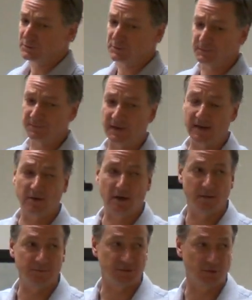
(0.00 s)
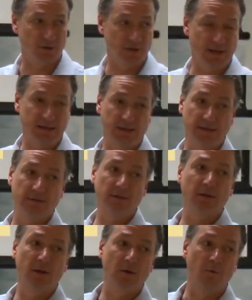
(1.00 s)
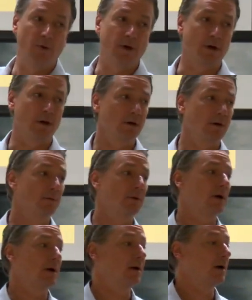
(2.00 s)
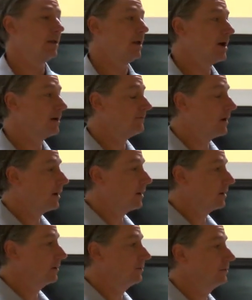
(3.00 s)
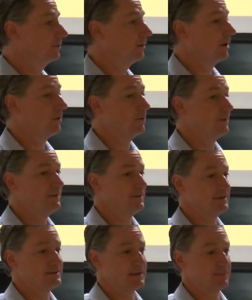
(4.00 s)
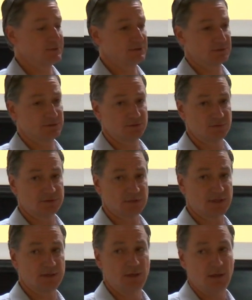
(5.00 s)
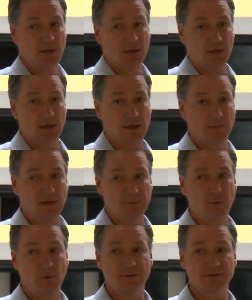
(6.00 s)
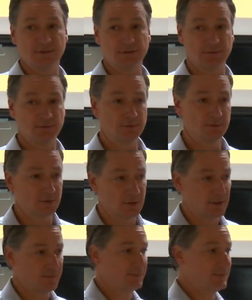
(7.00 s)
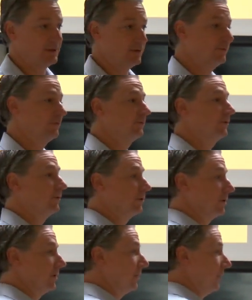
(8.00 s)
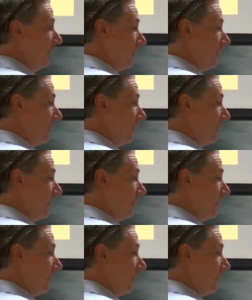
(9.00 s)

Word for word: usually firearms or hanging, where uh, a lot of our uh, women that attempt suicide uh, are by poisoning, uh, pills or